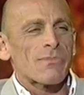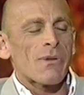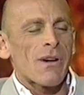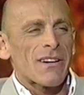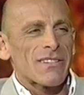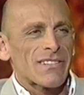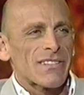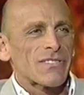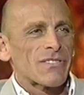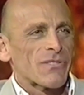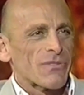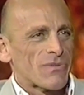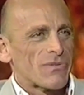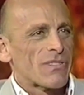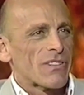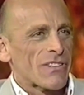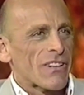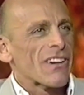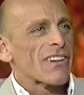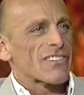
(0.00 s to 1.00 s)
a process of
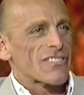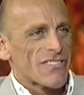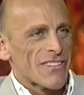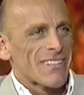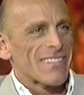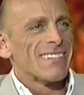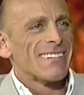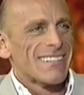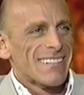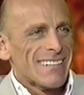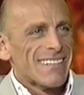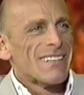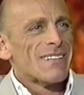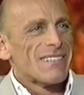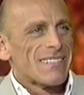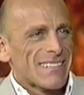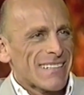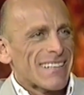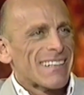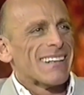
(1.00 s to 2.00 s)
deduction.
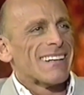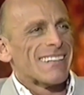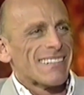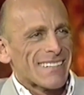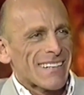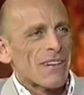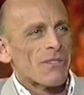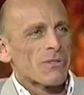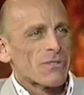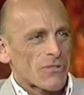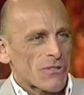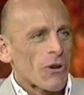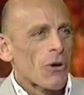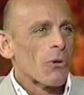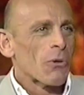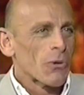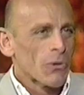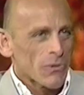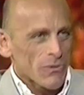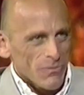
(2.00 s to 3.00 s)
Yeah, I was
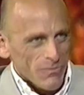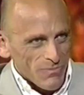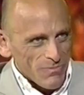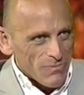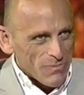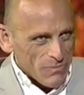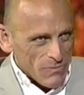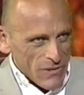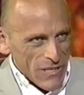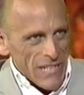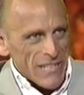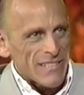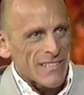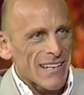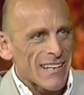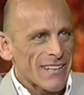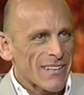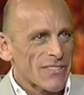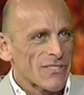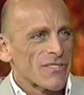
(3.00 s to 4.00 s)
told
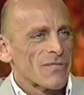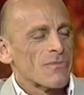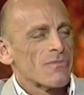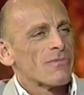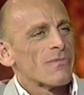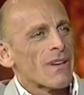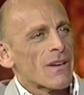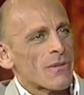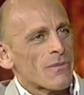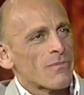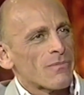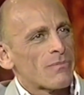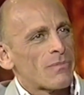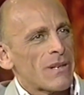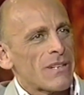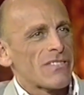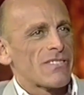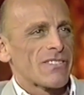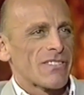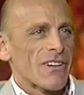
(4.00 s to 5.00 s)
details and
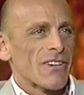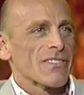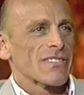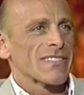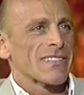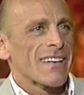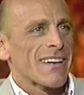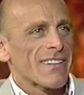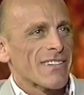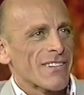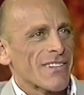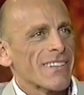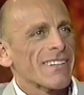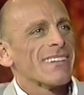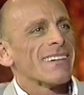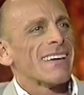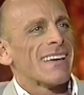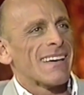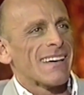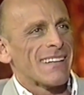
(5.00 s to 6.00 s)
pieced it all together.
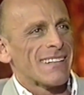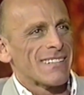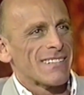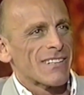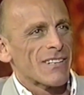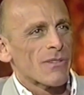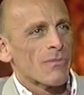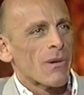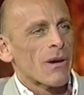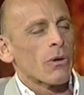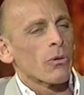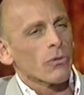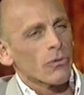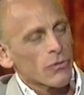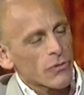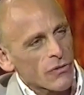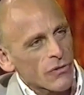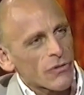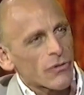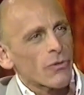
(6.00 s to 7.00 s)
And my
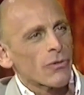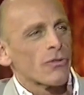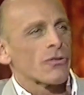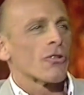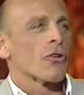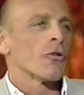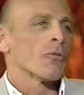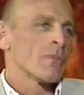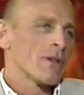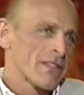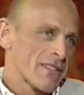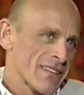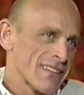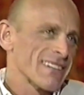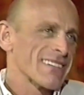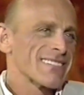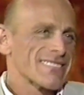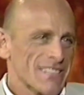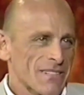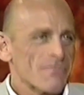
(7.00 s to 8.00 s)
older sisters told me
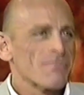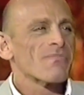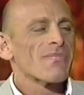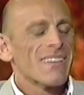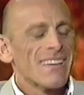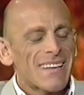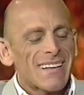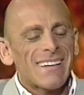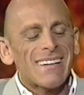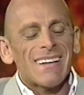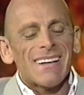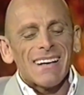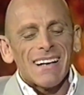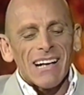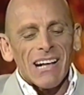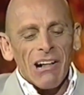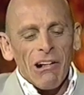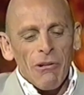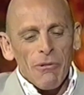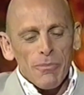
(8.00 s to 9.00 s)
things, and
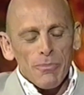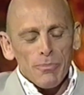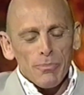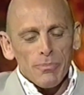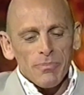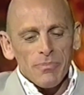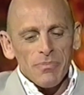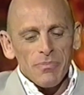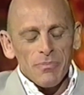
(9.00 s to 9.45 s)
so